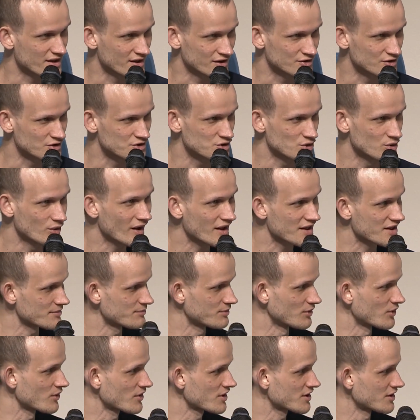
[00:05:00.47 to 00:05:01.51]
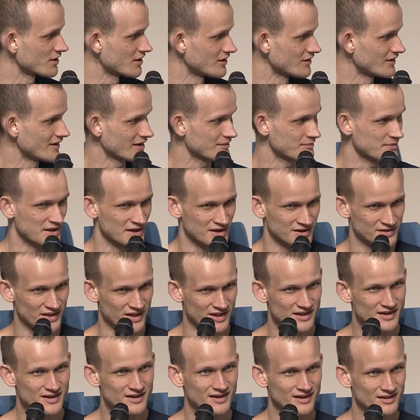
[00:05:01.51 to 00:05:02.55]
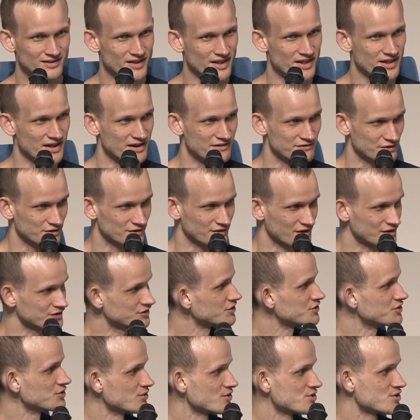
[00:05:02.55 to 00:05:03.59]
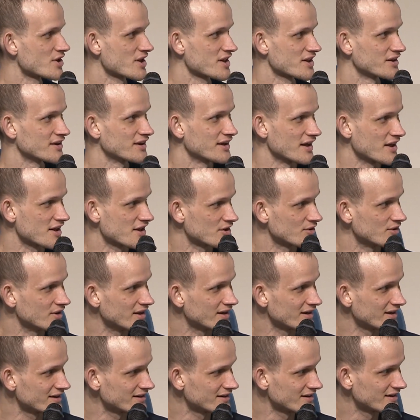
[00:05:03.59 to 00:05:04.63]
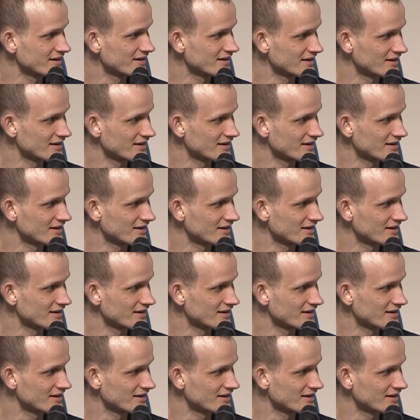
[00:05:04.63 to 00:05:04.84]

thing to do, as opposed to being the safer thing to do just in case you need it.